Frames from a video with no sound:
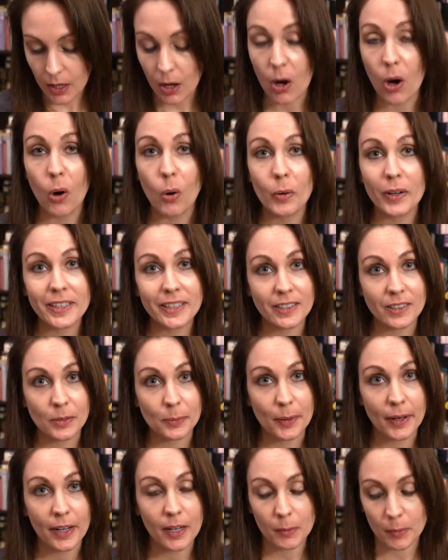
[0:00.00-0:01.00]
Always
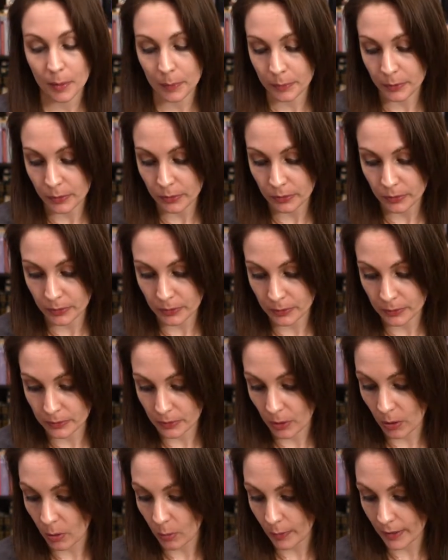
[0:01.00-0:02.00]
inspired by Blue's Clues,
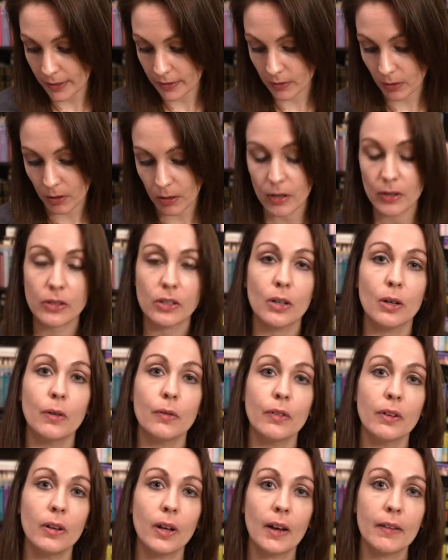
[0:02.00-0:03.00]
always. Also,
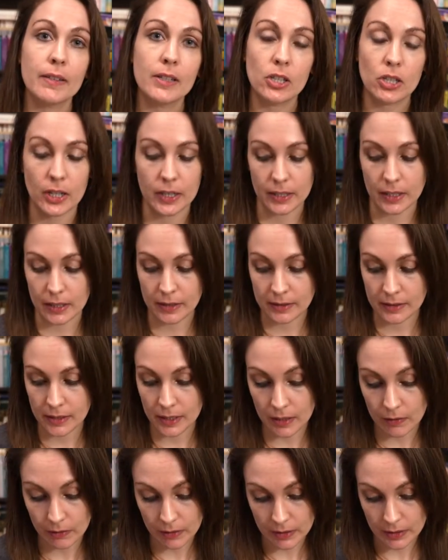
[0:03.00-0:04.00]
if you haven't checked out
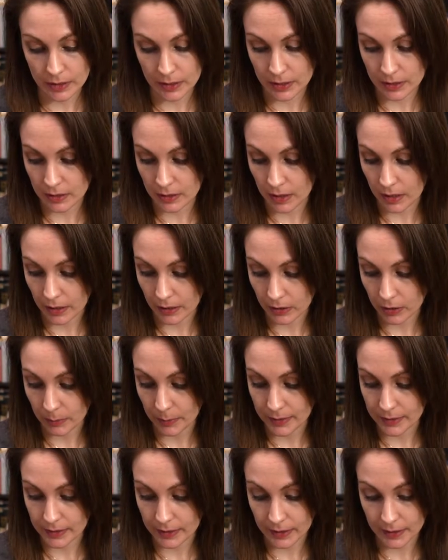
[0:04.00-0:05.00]
Steve on TikTok, you're
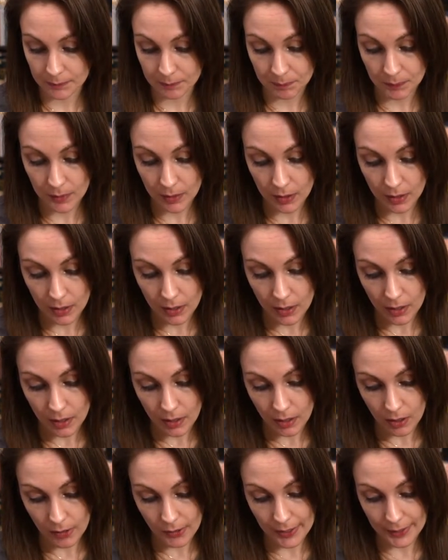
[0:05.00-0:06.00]
missing it.
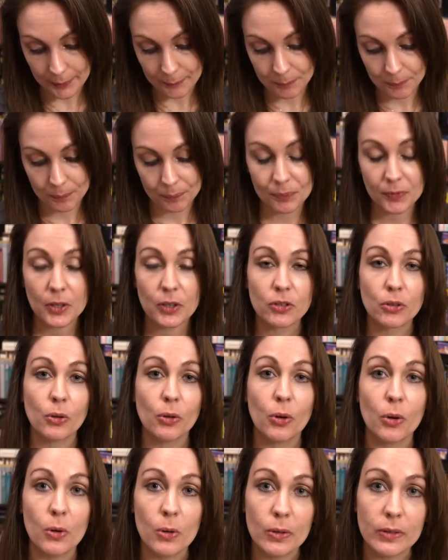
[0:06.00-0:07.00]
All right, so
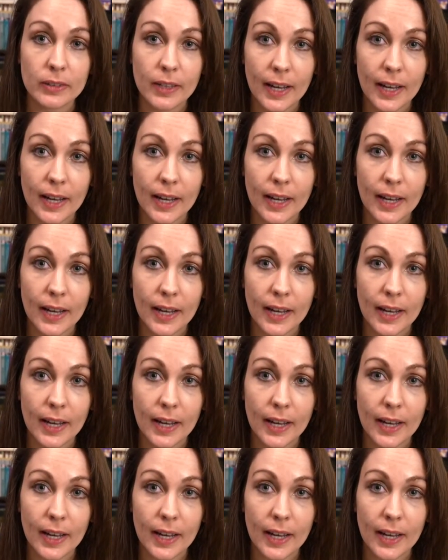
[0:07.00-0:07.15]
goals.